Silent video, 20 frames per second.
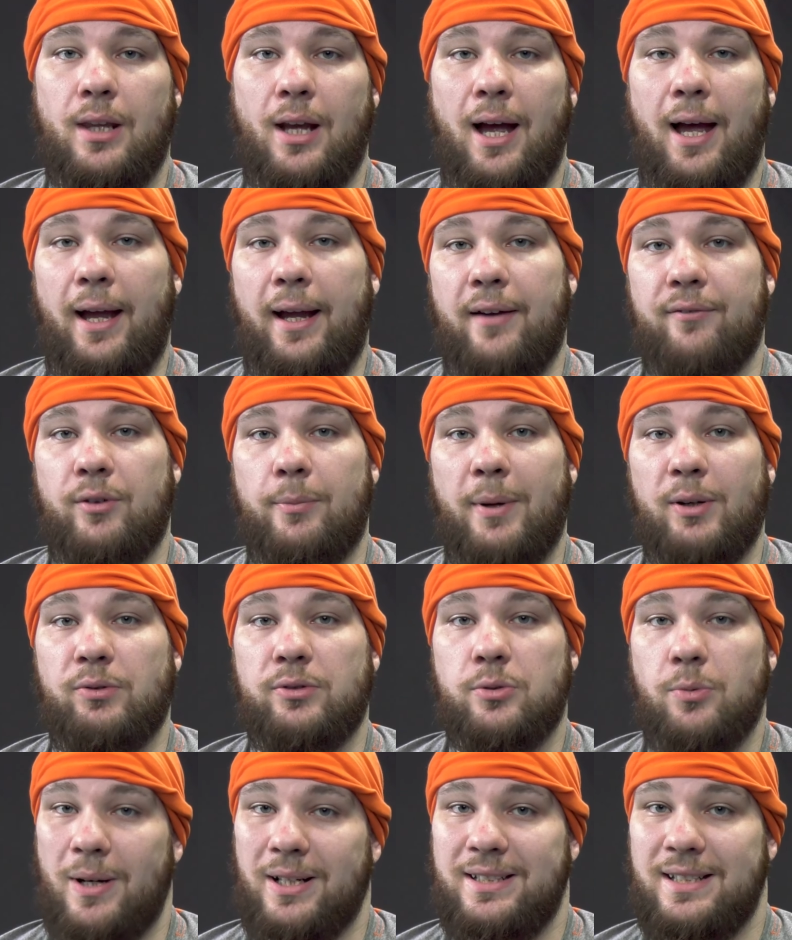I have about
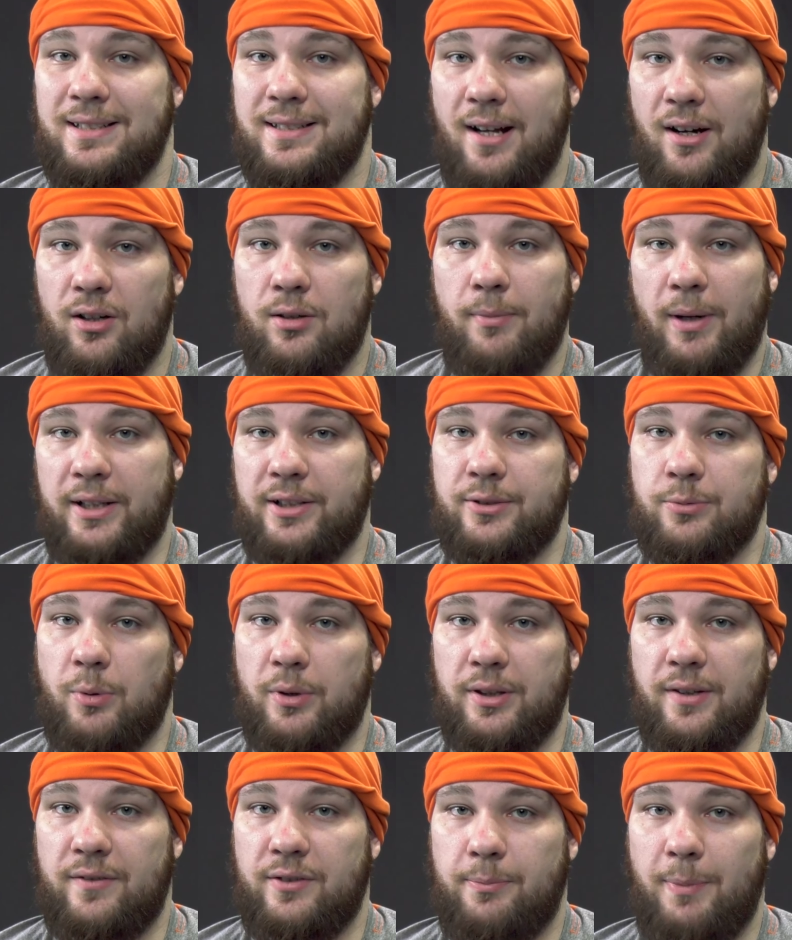20 terabytes
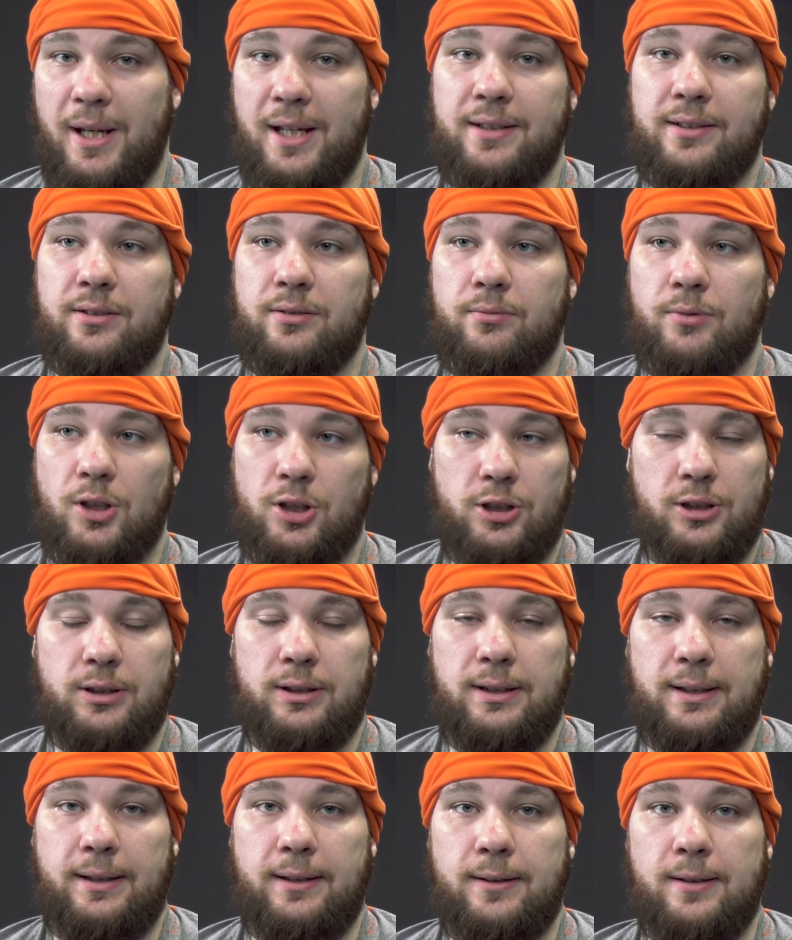worth of space
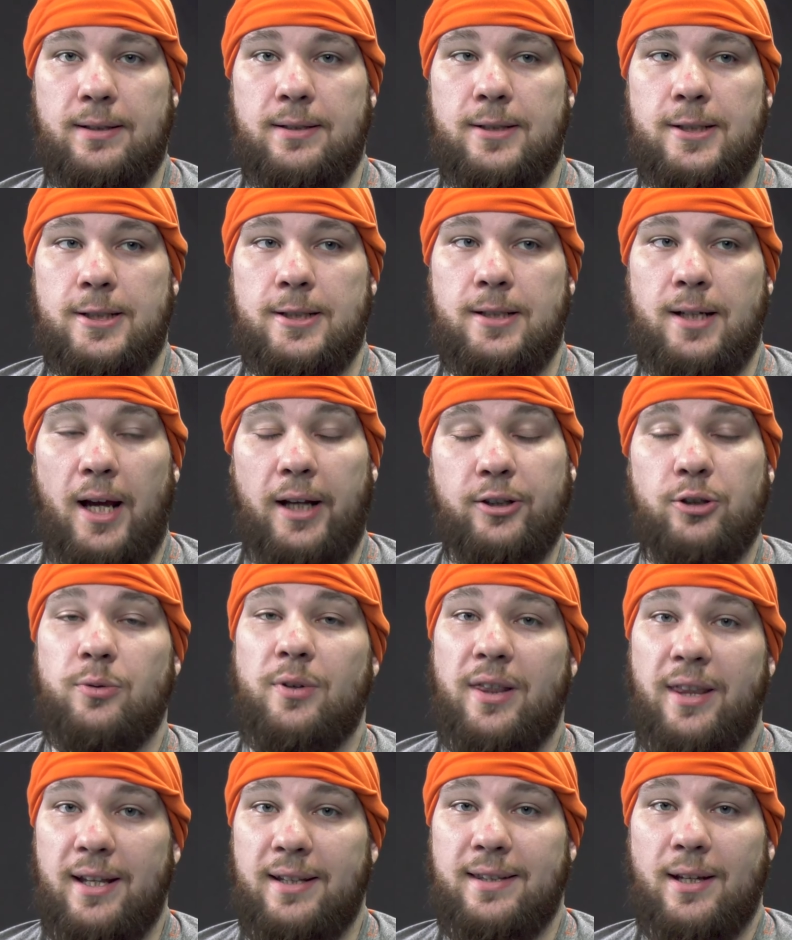currently, and
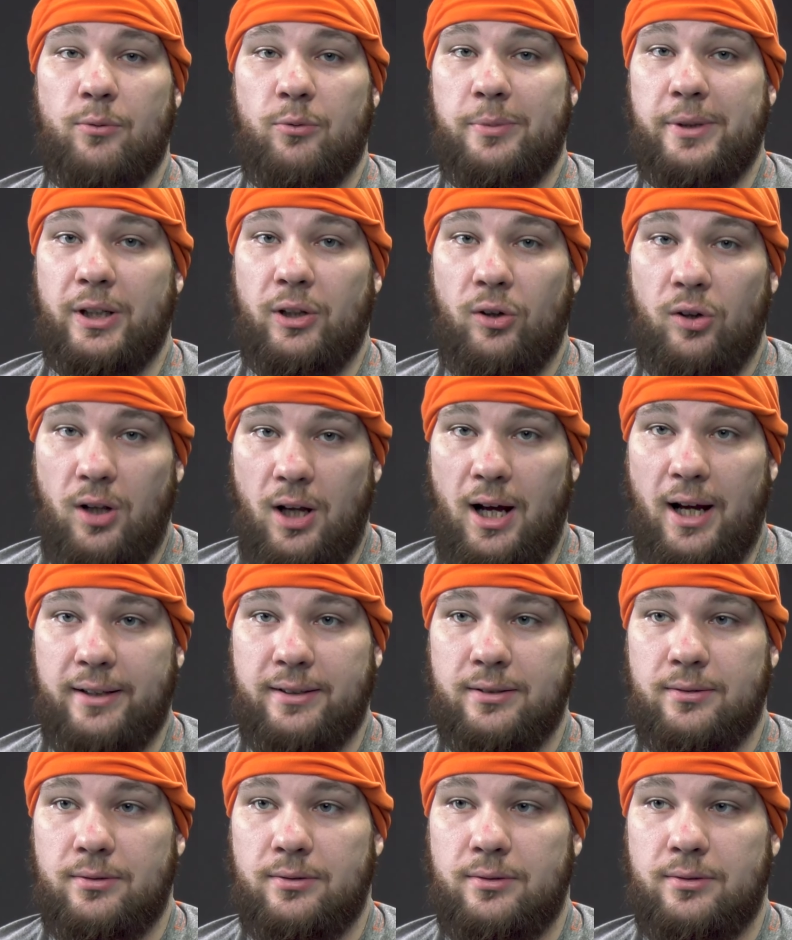you'd think that would be a lot.